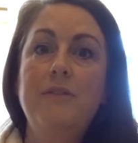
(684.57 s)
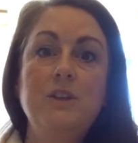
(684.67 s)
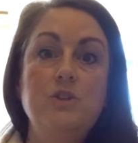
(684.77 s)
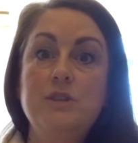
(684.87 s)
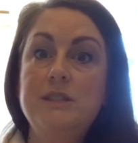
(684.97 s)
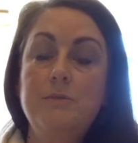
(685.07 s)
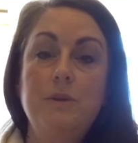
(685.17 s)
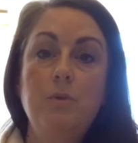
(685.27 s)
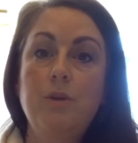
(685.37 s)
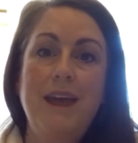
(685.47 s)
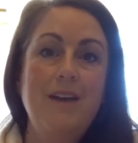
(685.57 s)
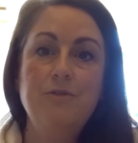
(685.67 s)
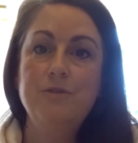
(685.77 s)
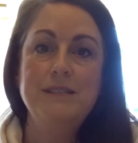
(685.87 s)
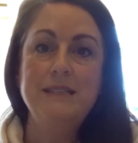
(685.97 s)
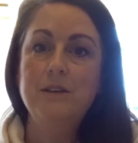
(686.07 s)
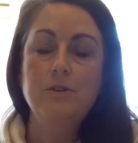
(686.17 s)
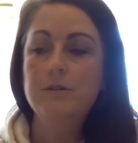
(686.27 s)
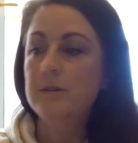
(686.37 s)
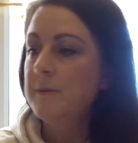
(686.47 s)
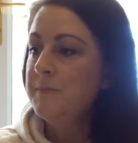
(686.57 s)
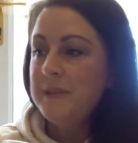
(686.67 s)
they just simply want every single